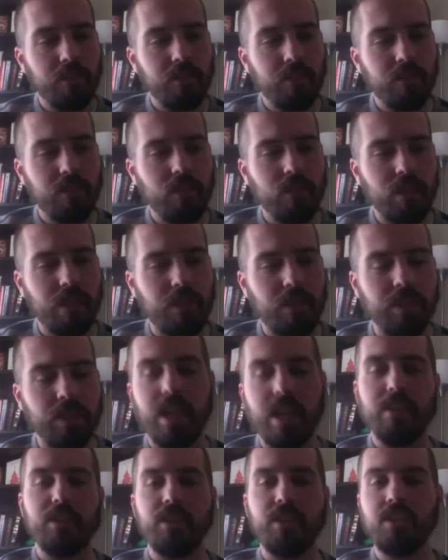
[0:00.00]
So that was
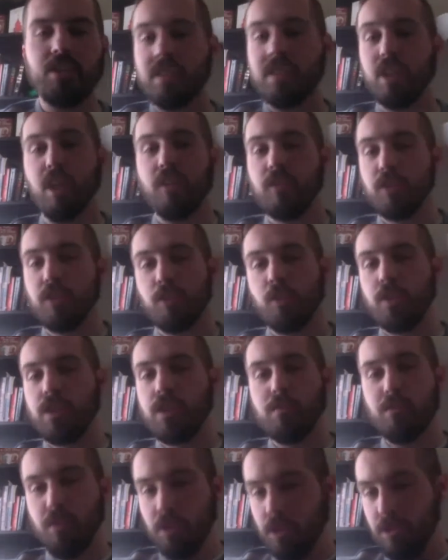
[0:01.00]
kind of just a selfish
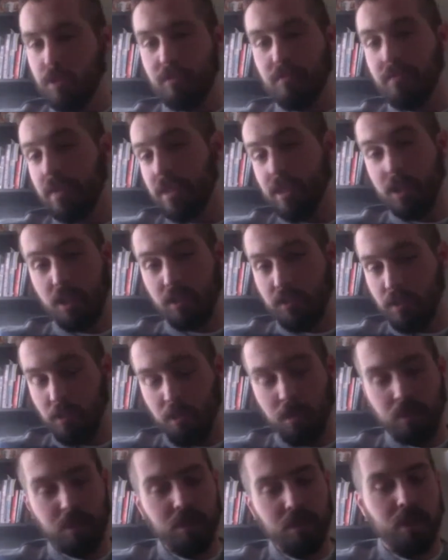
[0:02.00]
one to push myself
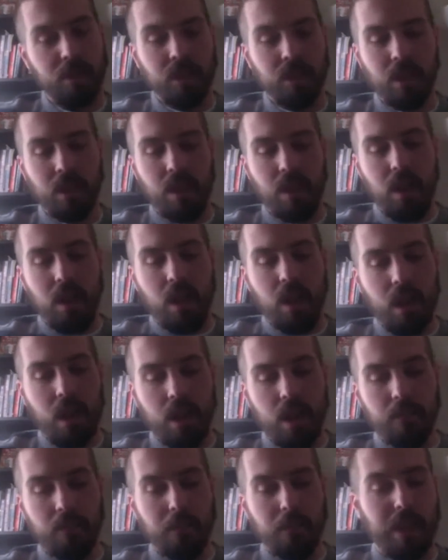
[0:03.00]
towards.
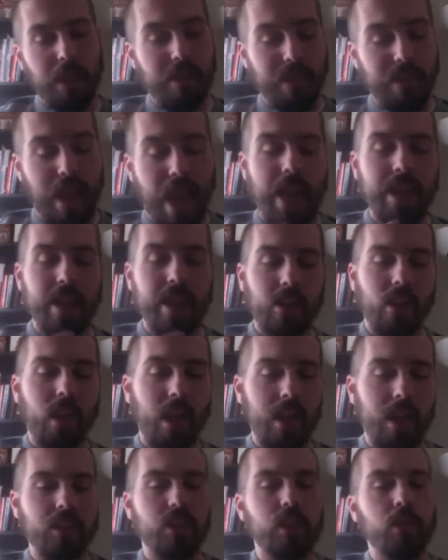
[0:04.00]
But I've added a
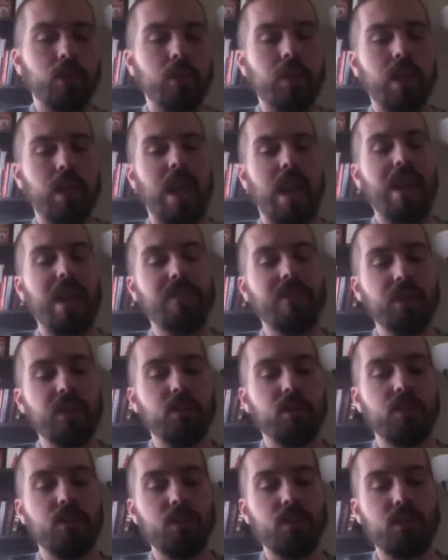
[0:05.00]
lot to it. I have
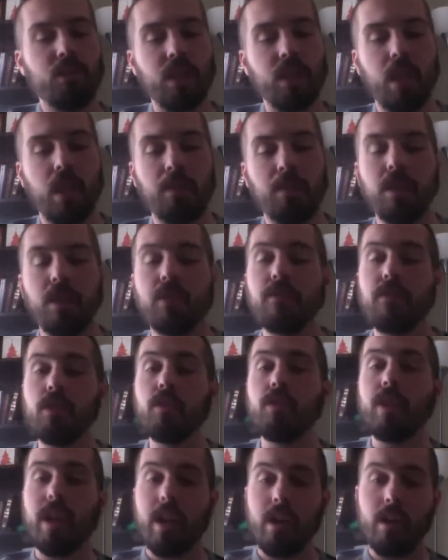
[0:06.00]
introduced a couple of
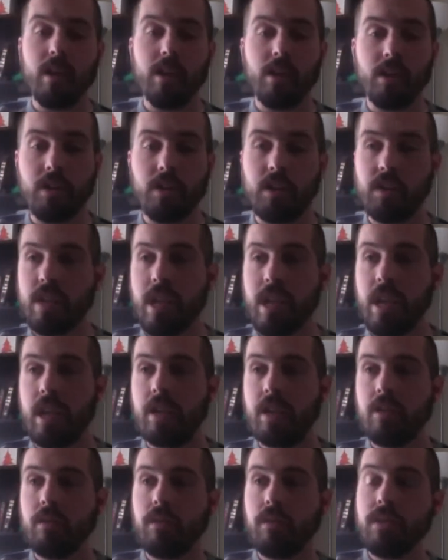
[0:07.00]
new characters,
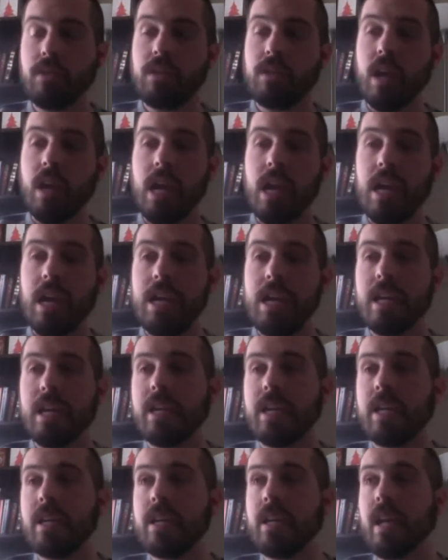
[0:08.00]
and
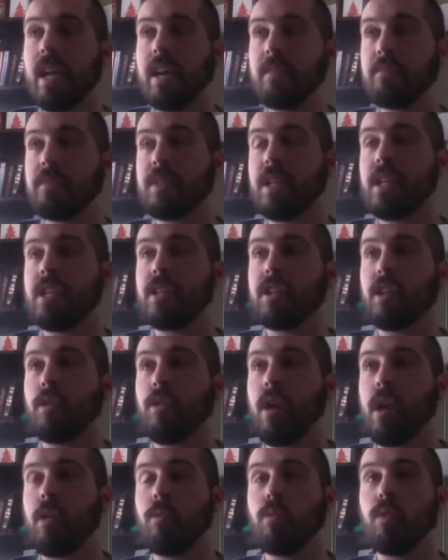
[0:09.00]
I am setting the
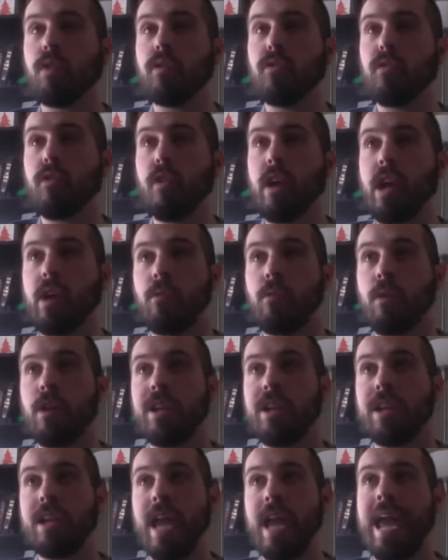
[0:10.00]
groundwork for a
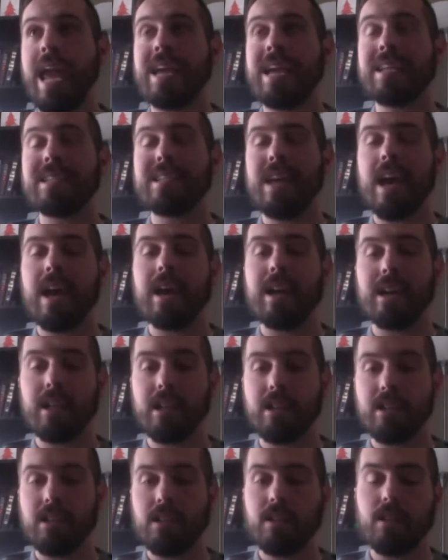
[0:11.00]
running
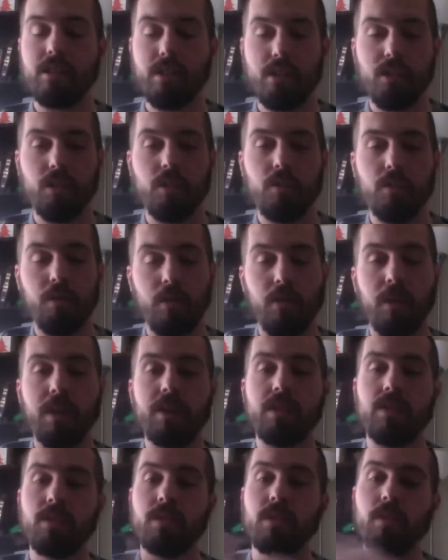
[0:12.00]
antagonist to
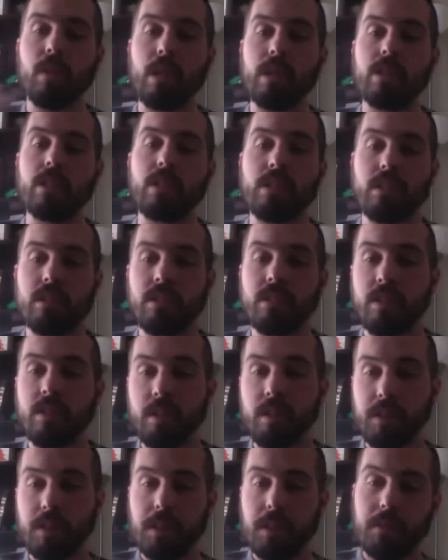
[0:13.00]
progress through the rest of the
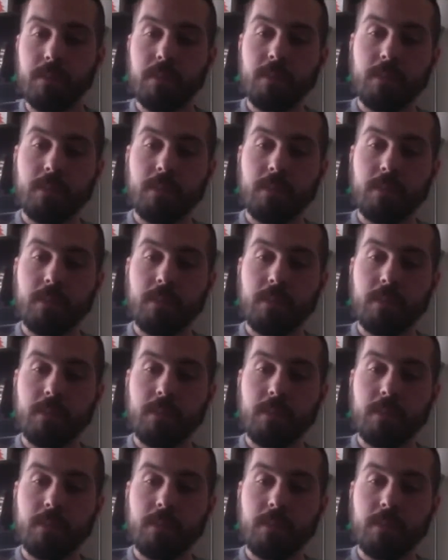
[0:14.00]
series.